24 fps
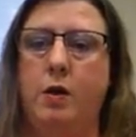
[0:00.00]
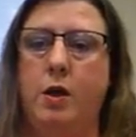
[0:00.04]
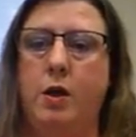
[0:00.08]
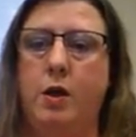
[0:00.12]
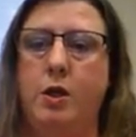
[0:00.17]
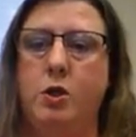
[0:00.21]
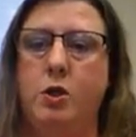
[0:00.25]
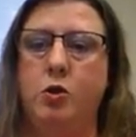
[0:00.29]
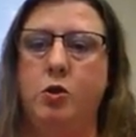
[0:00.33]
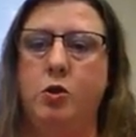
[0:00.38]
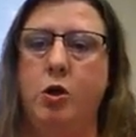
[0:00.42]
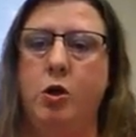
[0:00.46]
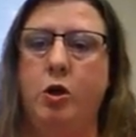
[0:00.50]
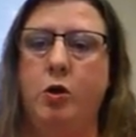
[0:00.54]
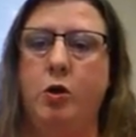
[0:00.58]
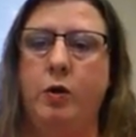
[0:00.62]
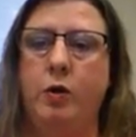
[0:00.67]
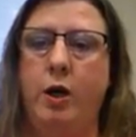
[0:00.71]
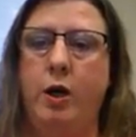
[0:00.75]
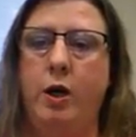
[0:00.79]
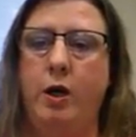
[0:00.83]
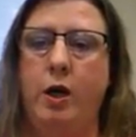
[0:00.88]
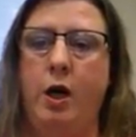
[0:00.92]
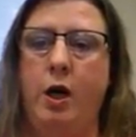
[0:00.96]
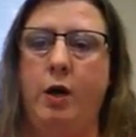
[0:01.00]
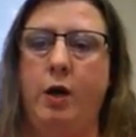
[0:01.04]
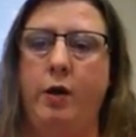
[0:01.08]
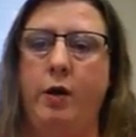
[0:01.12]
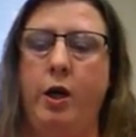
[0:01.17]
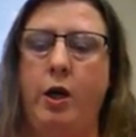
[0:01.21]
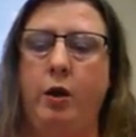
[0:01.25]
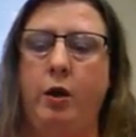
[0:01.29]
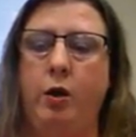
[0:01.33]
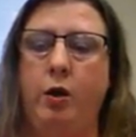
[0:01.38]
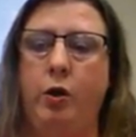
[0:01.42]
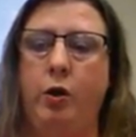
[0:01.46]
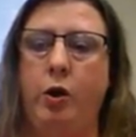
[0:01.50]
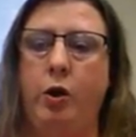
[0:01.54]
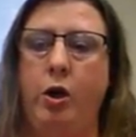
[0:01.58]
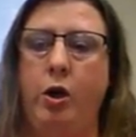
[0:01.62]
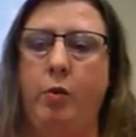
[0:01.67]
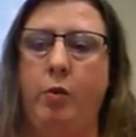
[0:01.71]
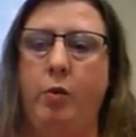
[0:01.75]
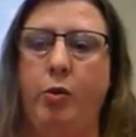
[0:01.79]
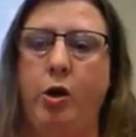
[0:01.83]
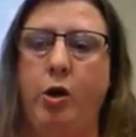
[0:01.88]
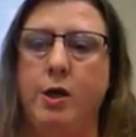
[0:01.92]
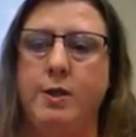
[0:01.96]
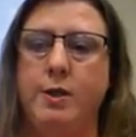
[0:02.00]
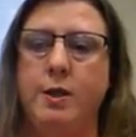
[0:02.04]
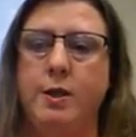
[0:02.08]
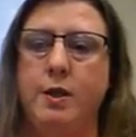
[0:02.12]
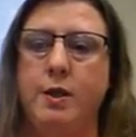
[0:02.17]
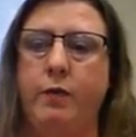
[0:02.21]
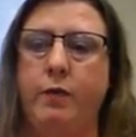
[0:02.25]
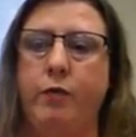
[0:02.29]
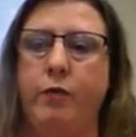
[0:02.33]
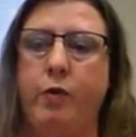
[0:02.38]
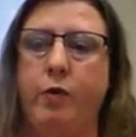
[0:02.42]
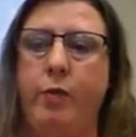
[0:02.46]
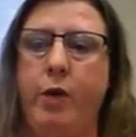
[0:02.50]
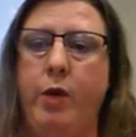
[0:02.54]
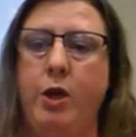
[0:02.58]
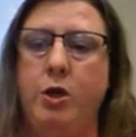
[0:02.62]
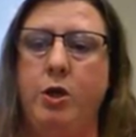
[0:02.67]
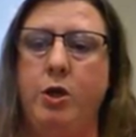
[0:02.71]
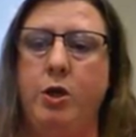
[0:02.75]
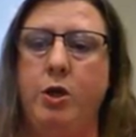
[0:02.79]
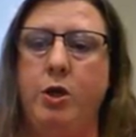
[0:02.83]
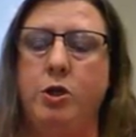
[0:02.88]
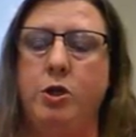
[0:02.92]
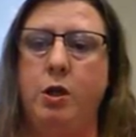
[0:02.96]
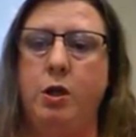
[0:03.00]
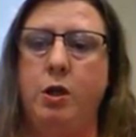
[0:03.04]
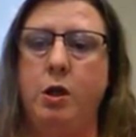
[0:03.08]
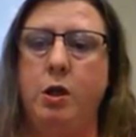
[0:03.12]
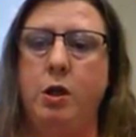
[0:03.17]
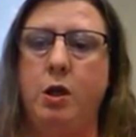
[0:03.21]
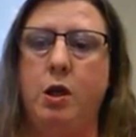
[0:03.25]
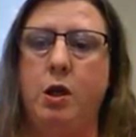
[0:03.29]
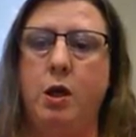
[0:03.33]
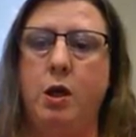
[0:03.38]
They struggle on how they learn and process information.